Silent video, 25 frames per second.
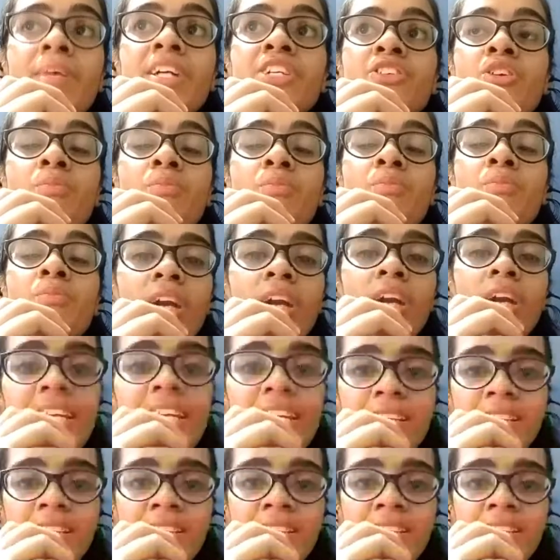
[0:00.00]
but your body
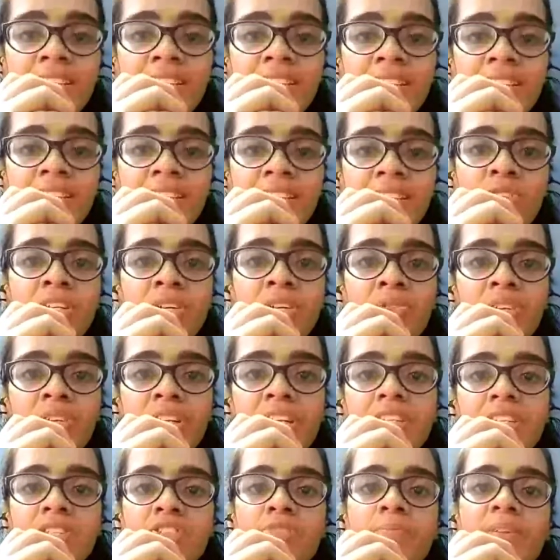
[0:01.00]
needs good
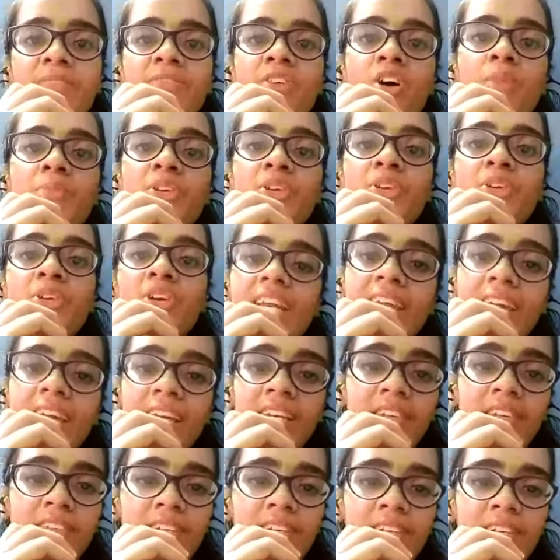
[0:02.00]
nutrients to perform your daily
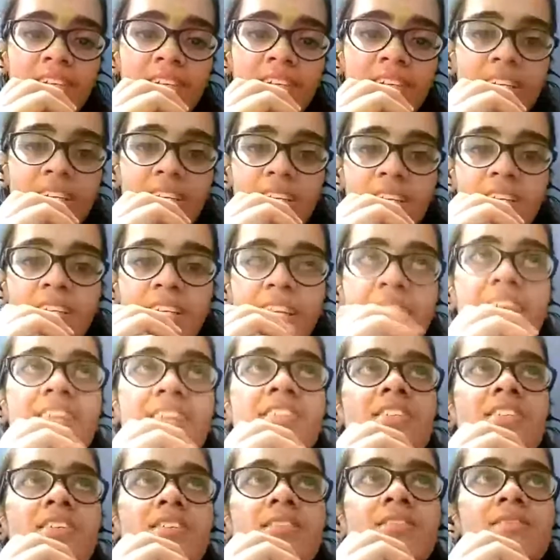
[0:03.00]
activity
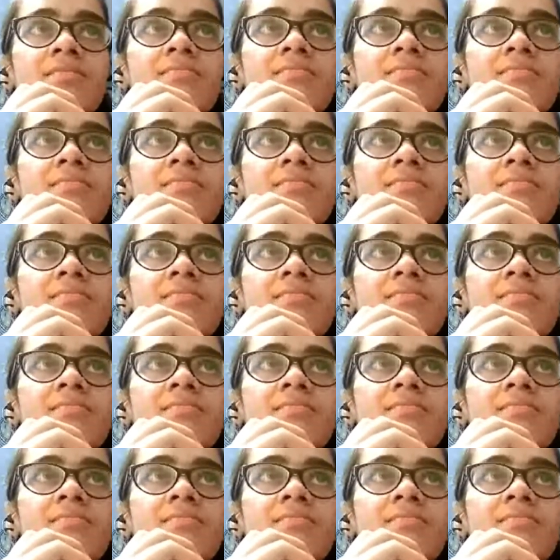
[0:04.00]
next